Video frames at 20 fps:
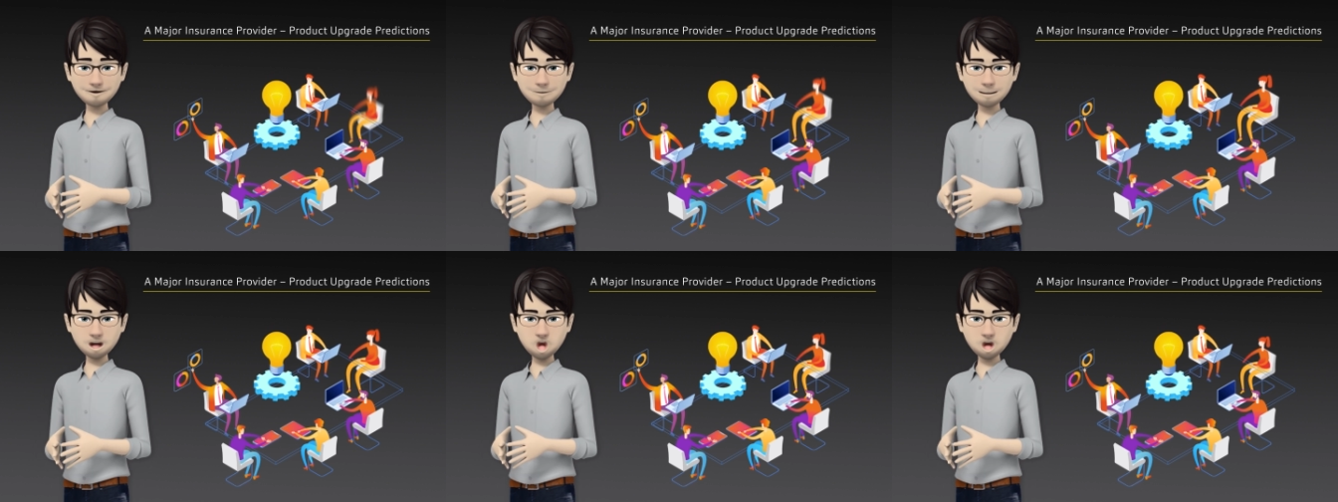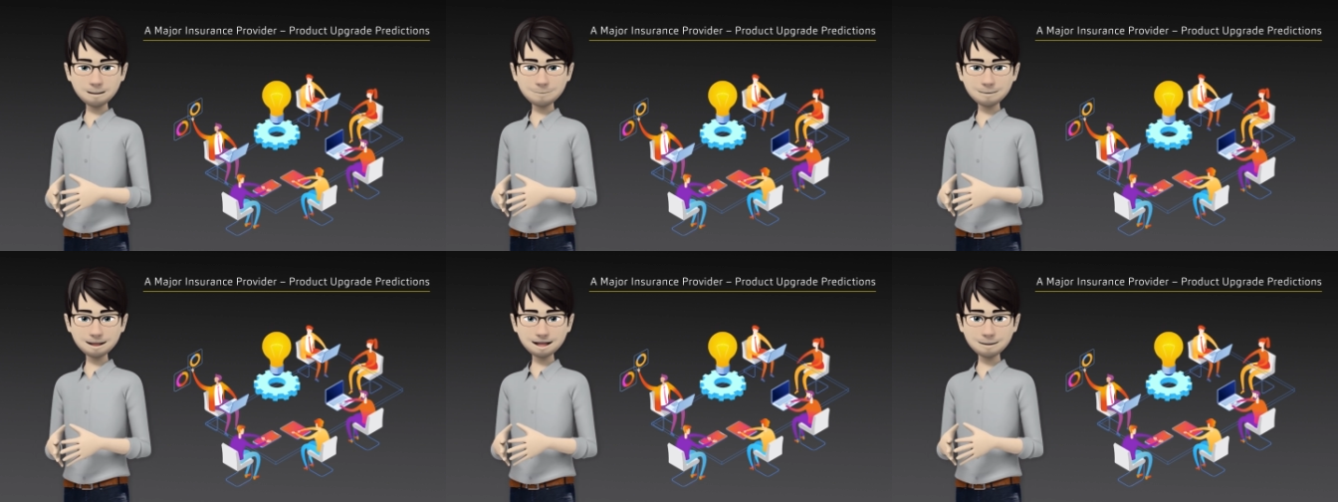
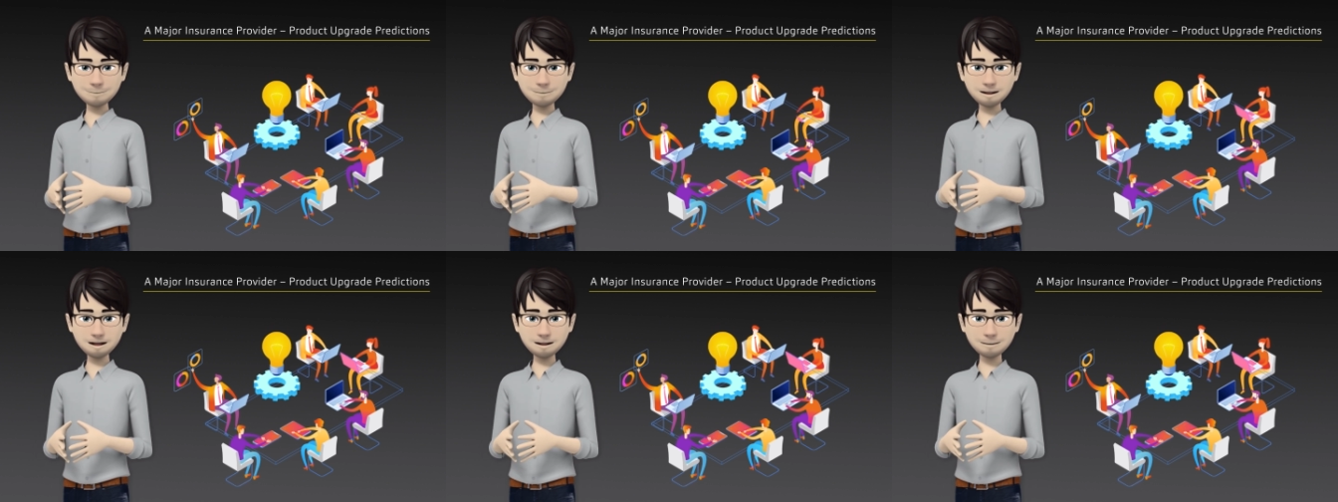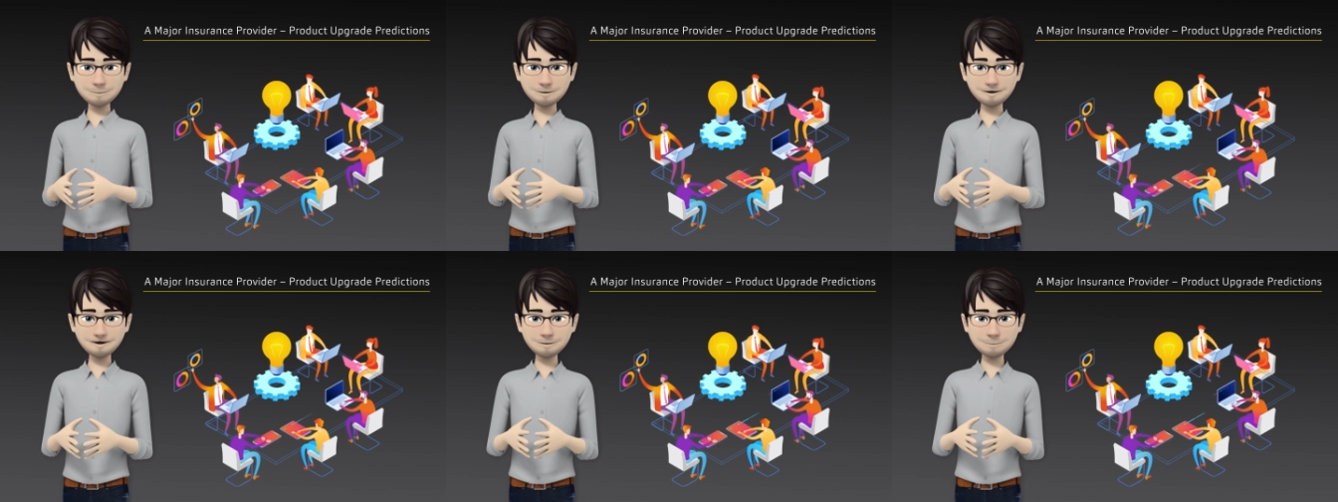events that
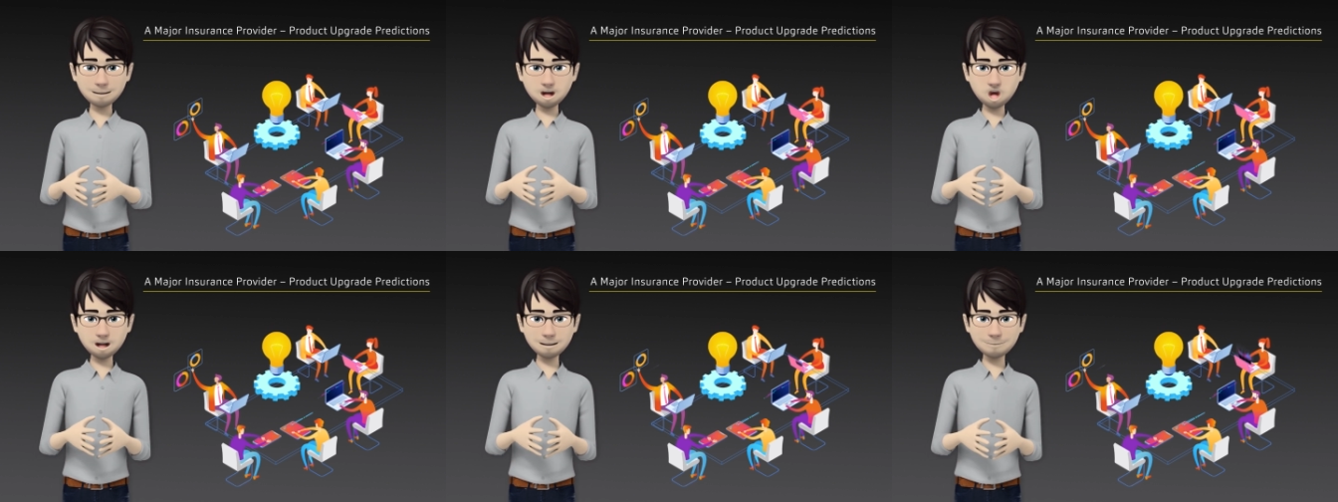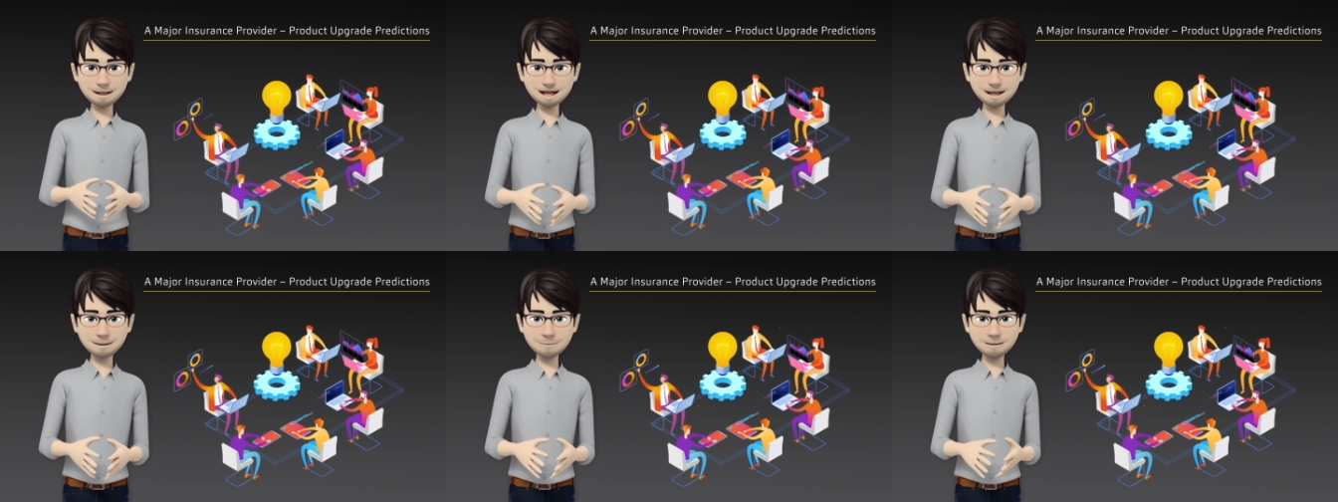historically
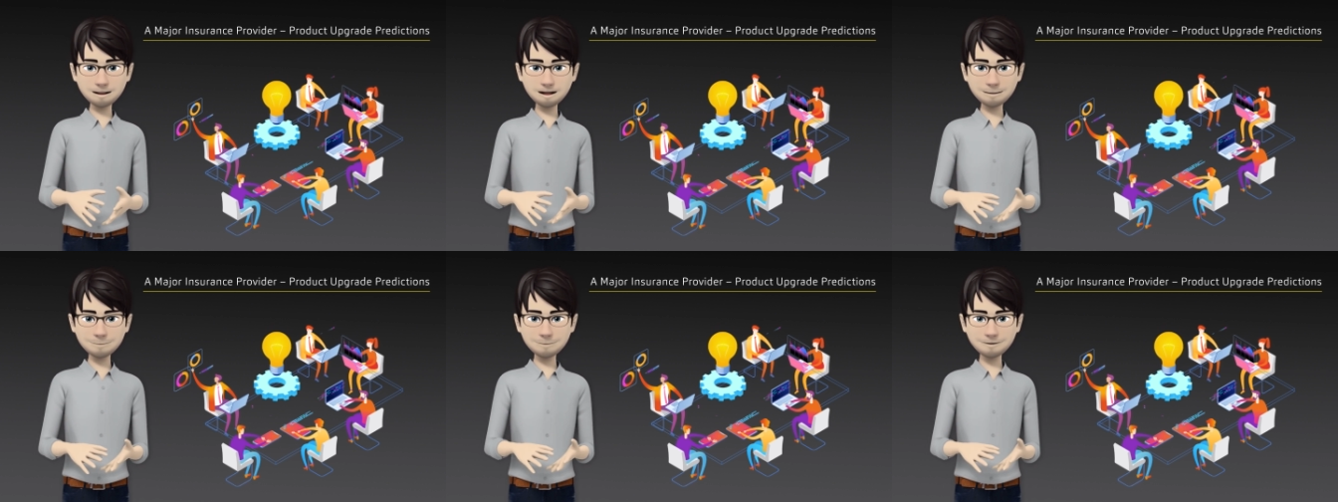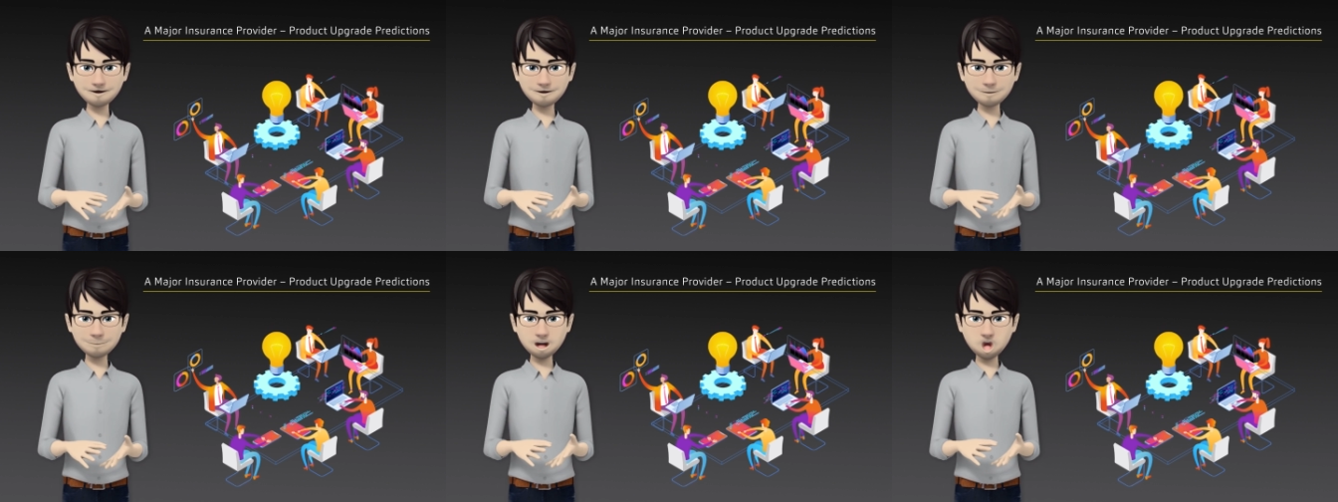impacted their
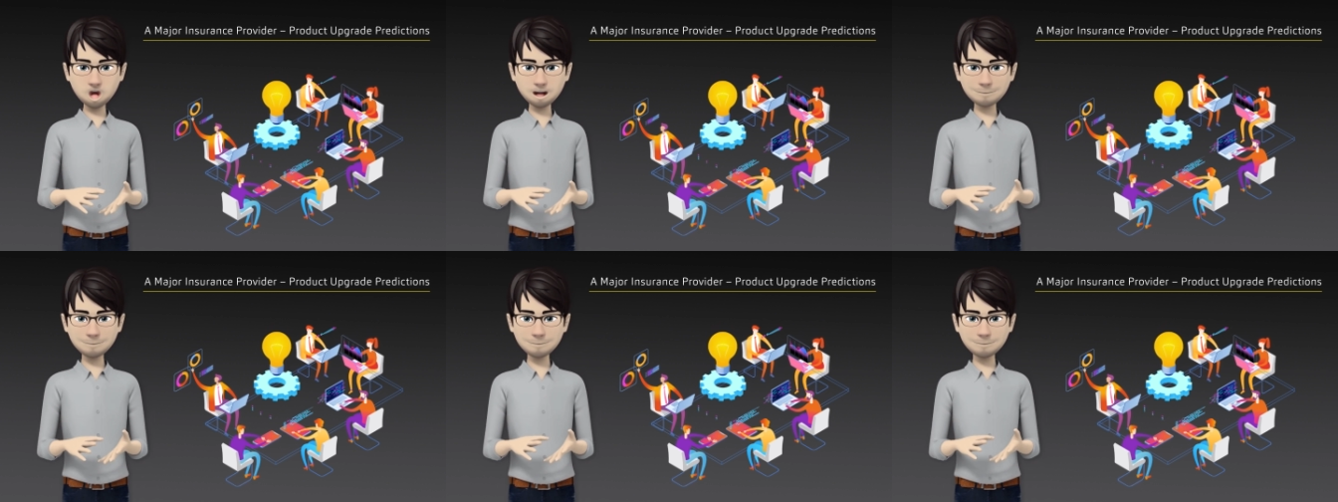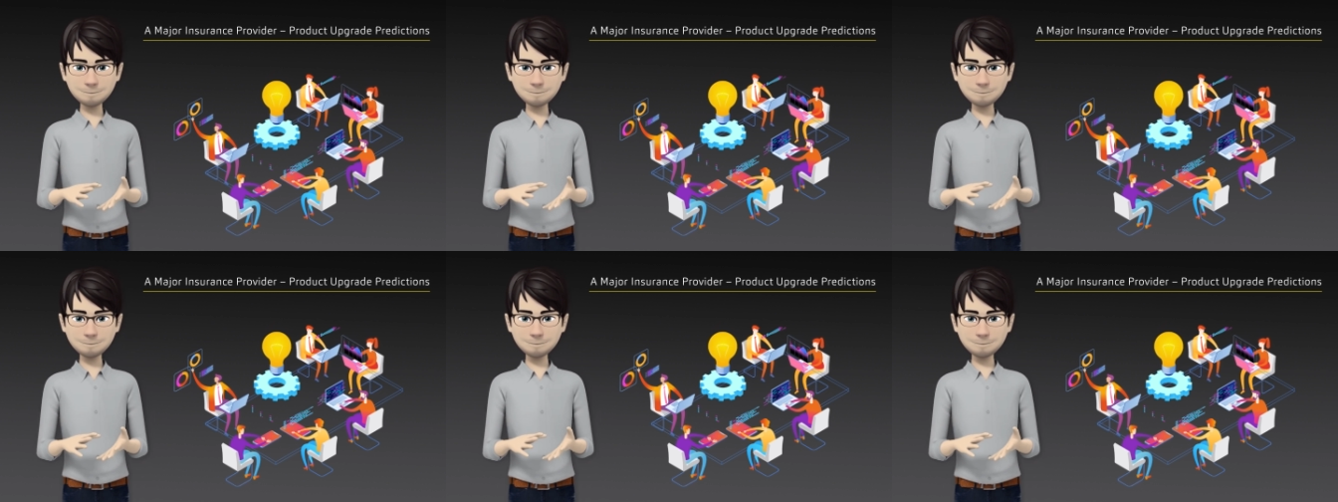supply chain,